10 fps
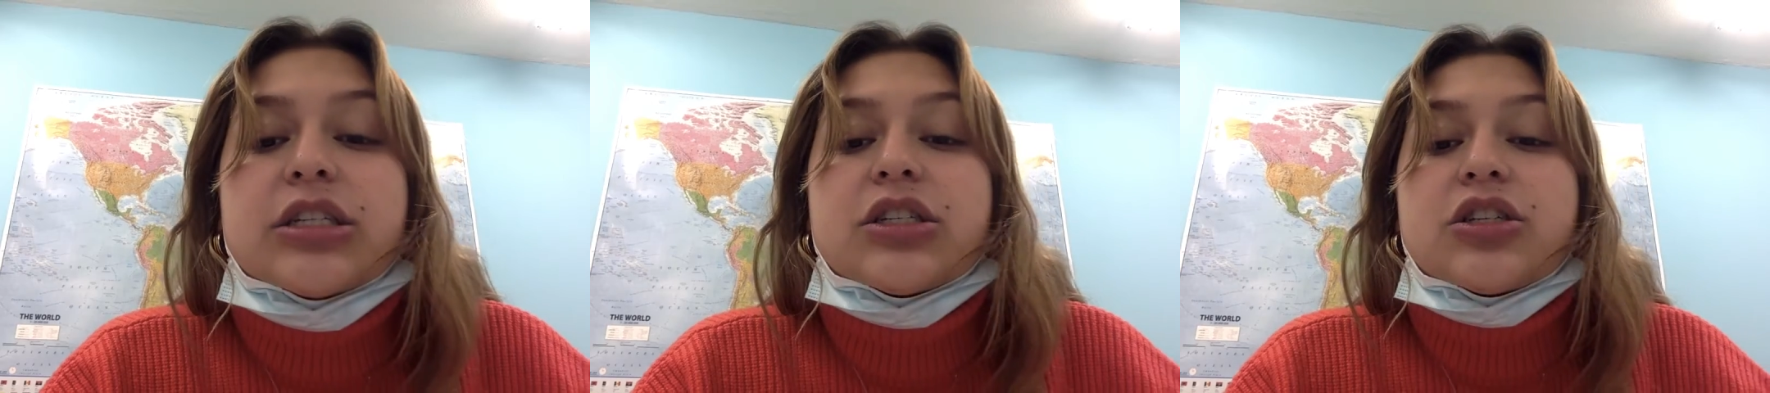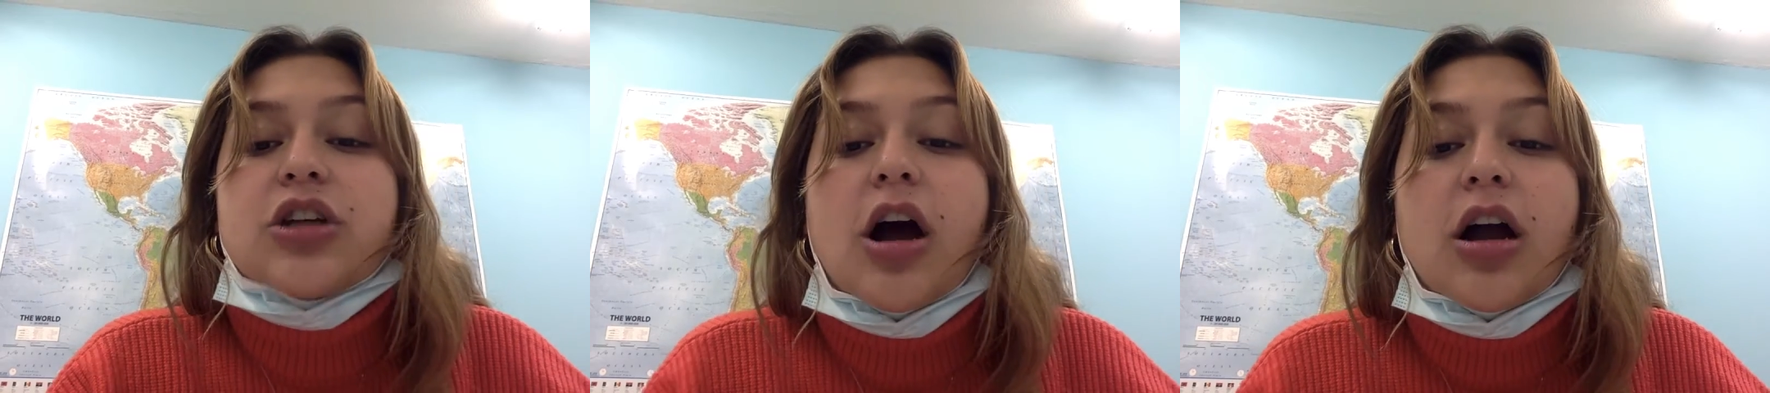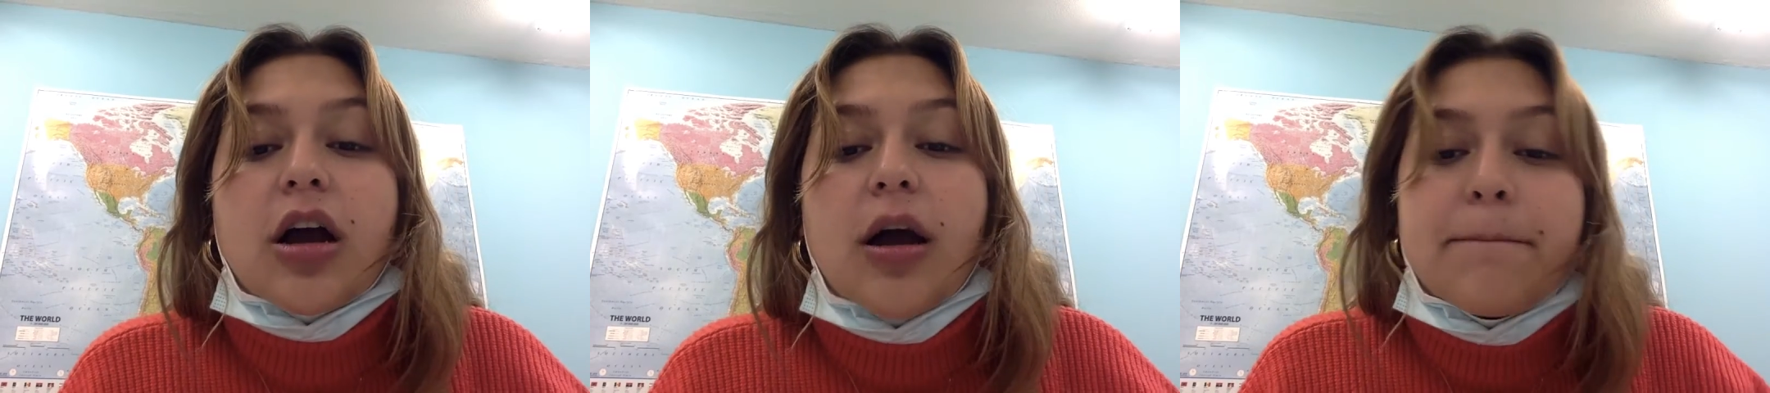
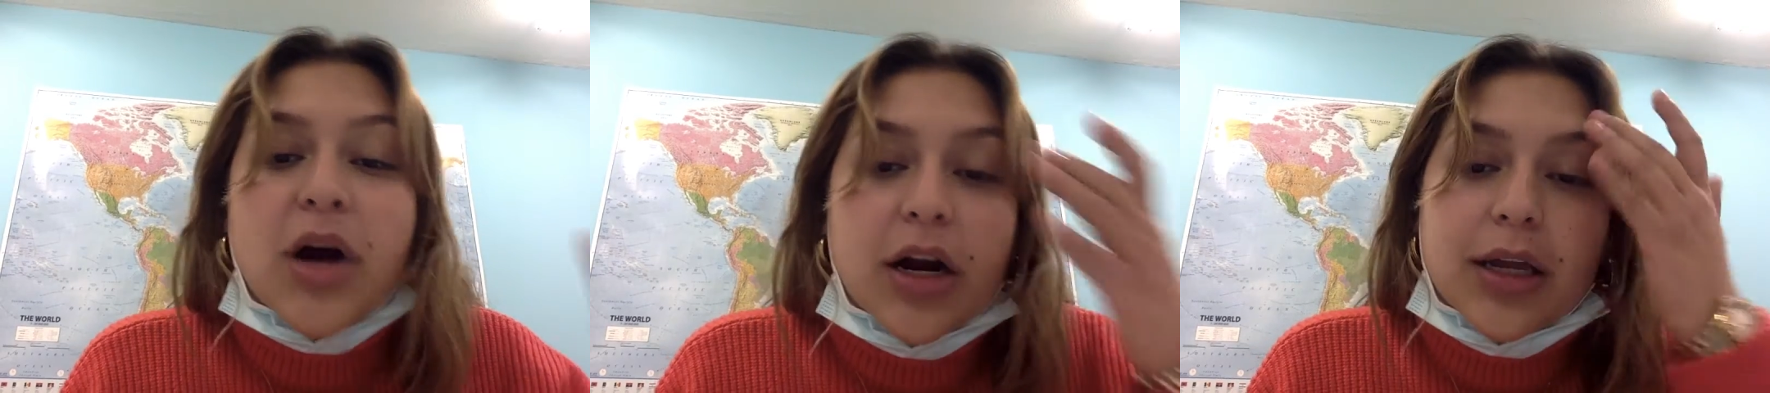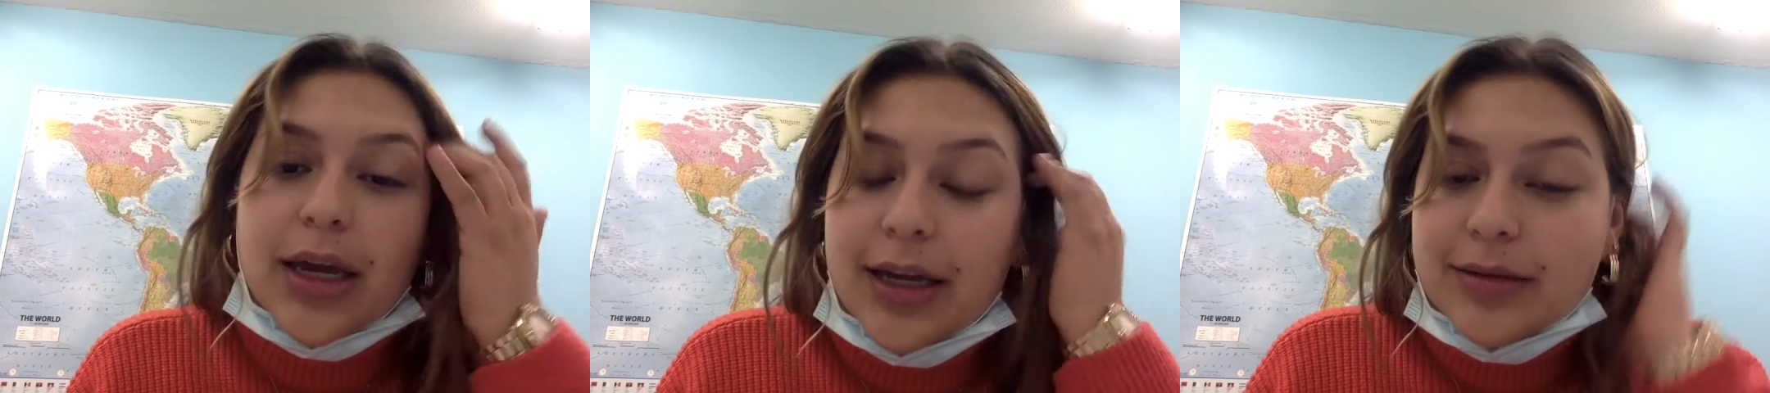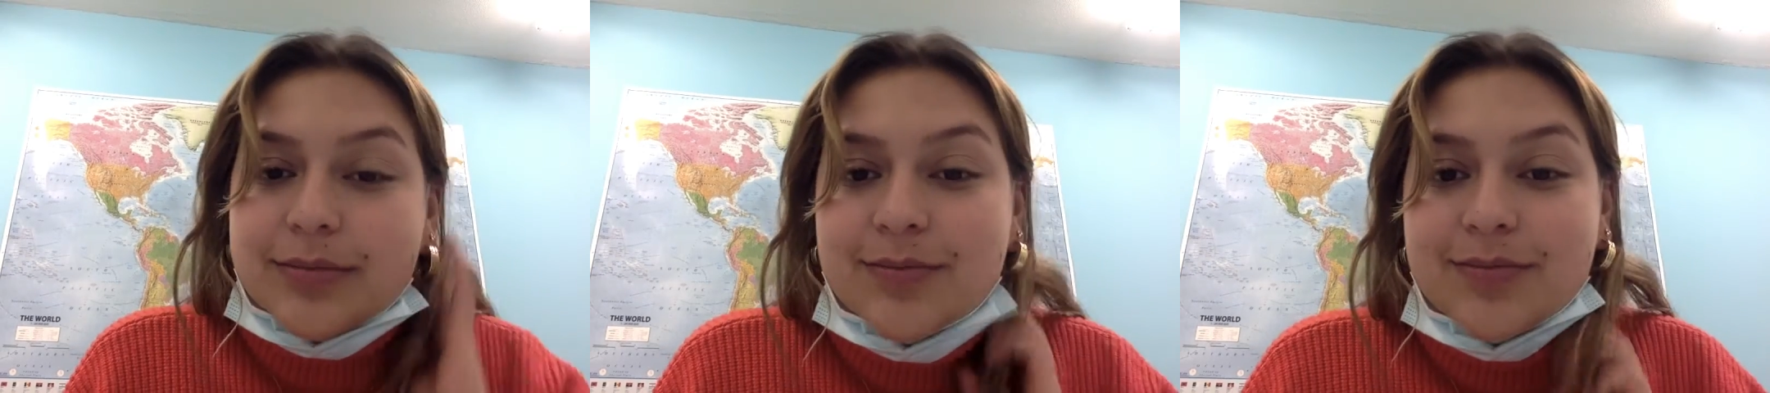stock market.
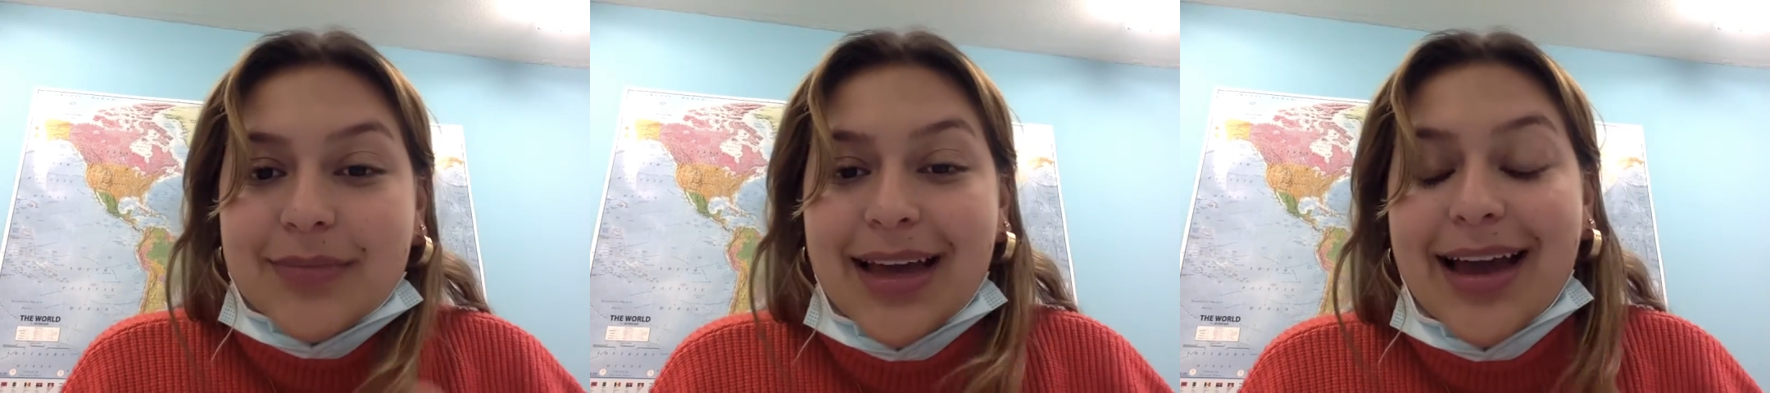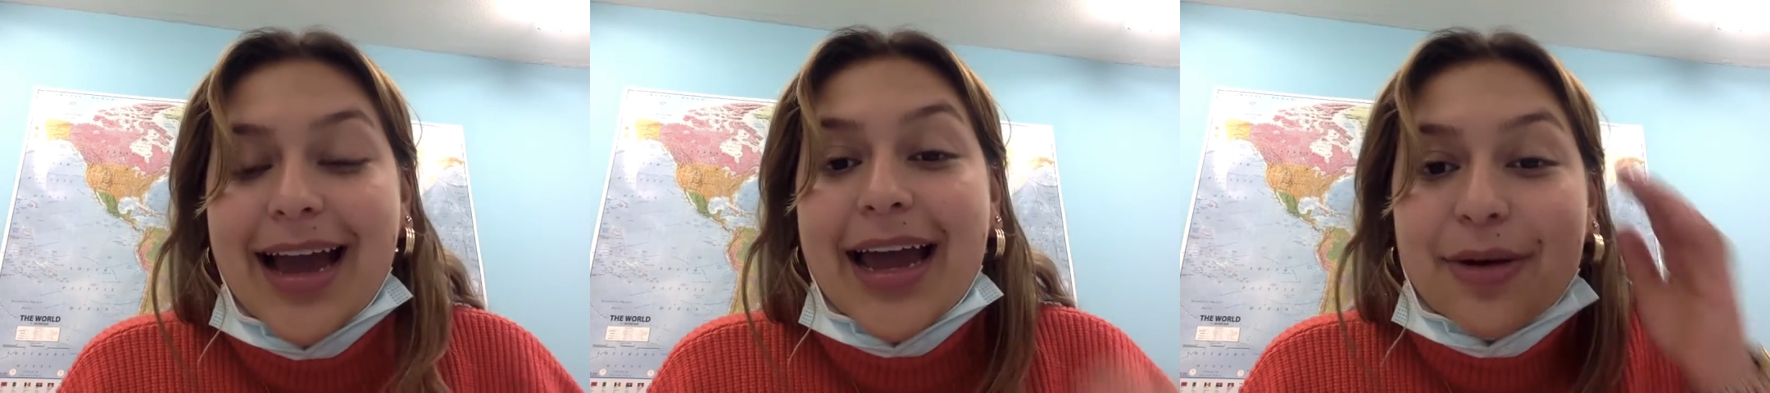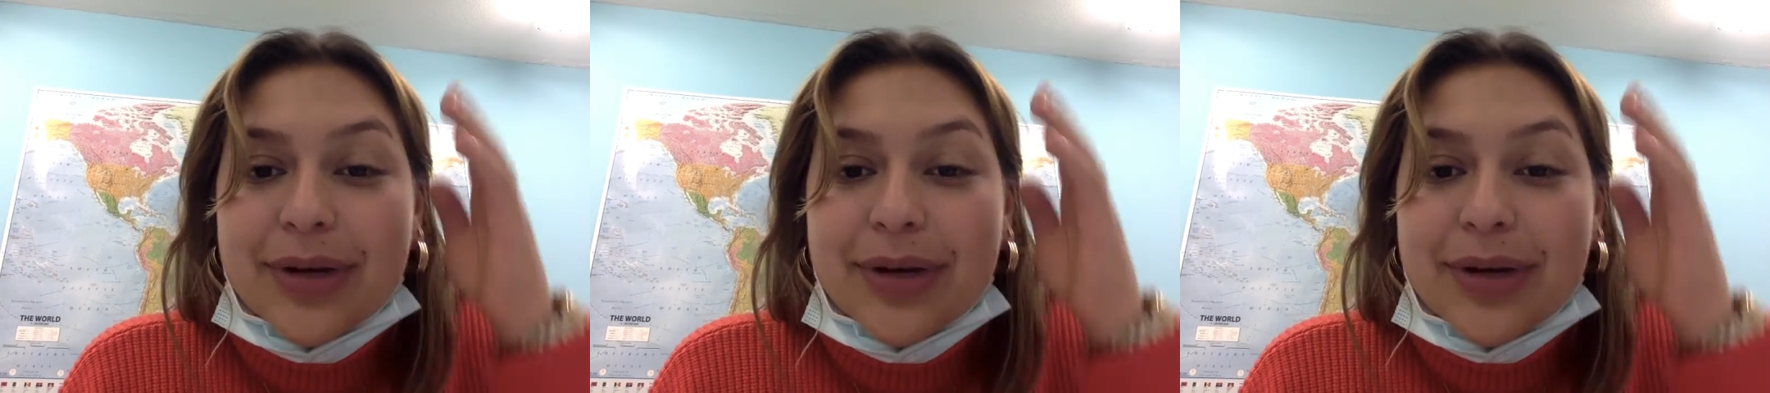I had